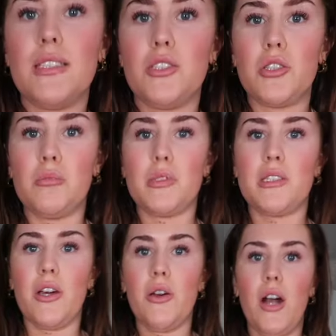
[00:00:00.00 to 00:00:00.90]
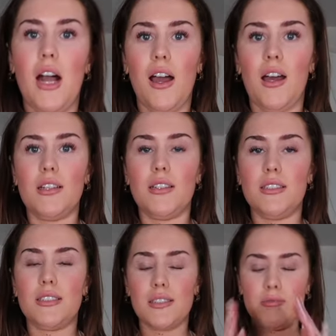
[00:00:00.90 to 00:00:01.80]
this jumpsuit,
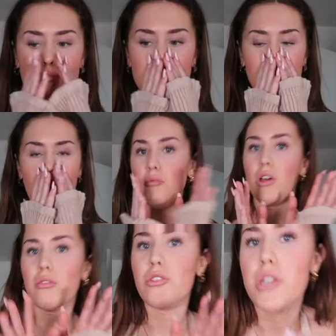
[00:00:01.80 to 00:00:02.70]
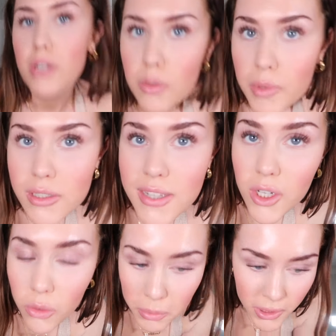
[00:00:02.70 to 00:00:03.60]
and I'm not even showing you because I
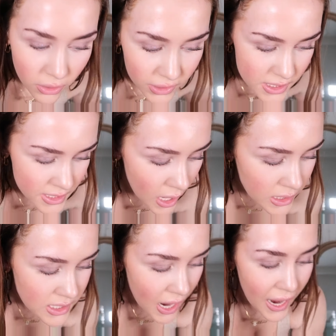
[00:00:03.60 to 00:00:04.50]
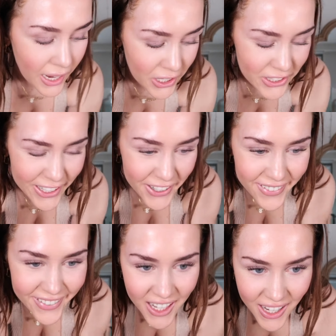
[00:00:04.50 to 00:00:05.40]
don't want to put it on the internet because I
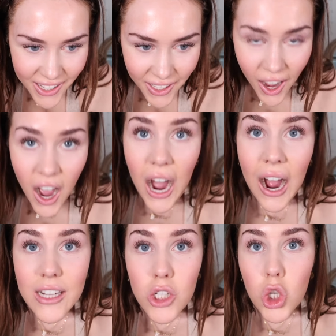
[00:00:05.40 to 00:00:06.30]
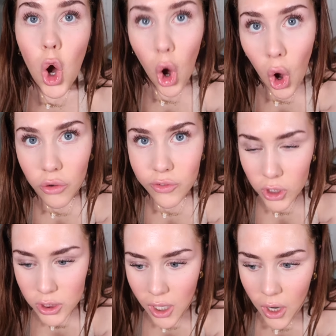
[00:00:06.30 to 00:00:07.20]
I look
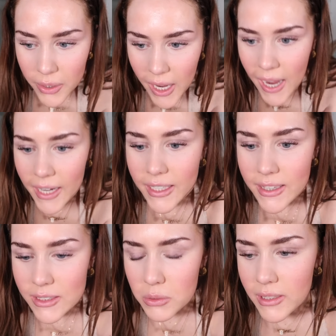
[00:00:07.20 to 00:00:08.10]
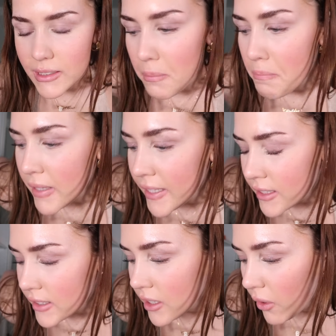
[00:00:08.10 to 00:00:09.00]
awful, okay? This one is
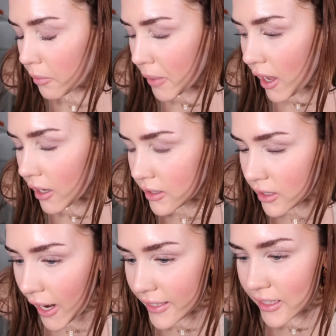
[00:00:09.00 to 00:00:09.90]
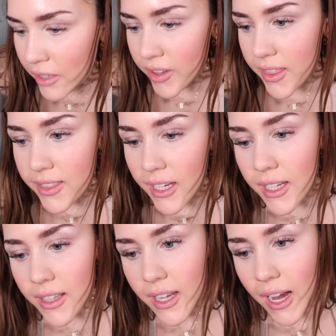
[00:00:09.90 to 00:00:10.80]
immediately going back. I didn't even
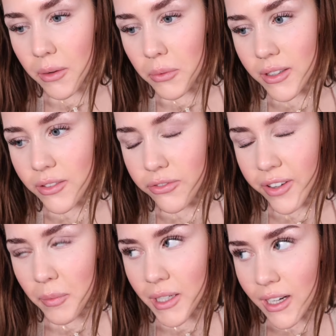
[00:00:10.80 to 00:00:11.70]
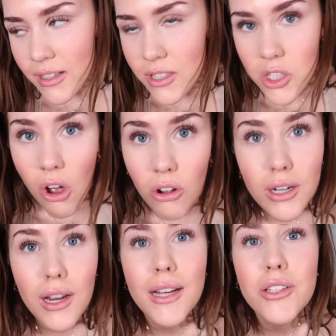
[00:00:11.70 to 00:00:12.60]
think that it would fit me nice. Not
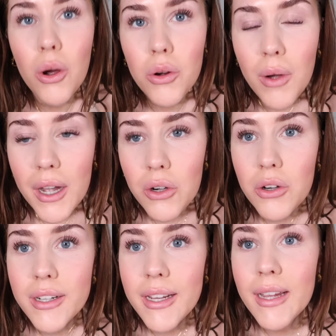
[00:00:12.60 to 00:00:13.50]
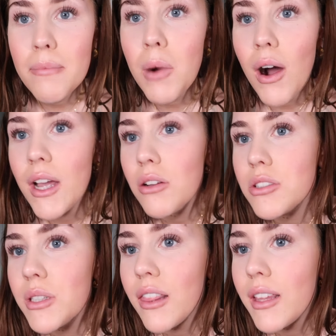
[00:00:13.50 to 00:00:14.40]
gonna lie, don't know why I ordered it, but I
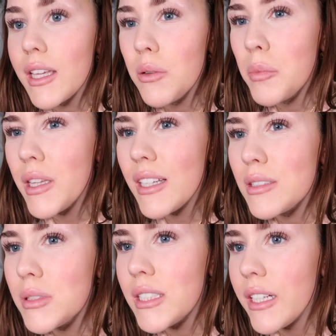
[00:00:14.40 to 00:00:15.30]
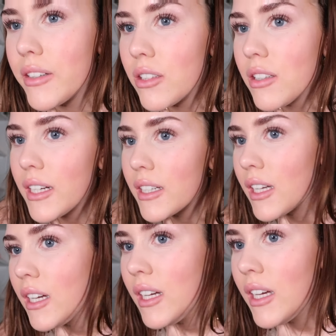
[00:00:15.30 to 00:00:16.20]
also didn't think it would be this material. Like,
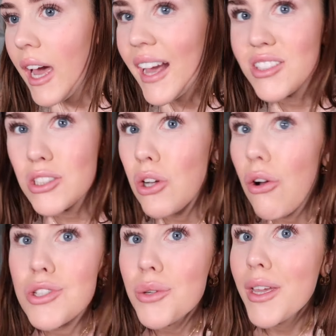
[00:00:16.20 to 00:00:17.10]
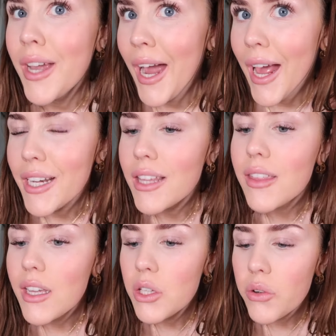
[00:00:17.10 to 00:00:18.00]
it's not doing
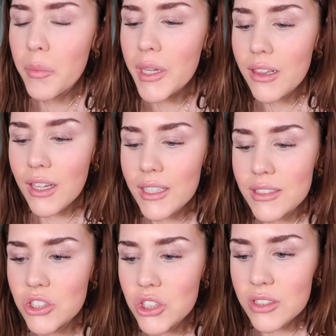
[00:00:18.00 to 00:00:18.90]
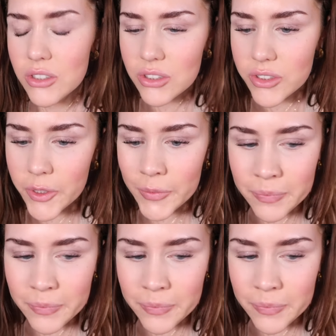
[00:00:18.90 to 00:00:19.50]
anything, you know what I mean? Like, it's just,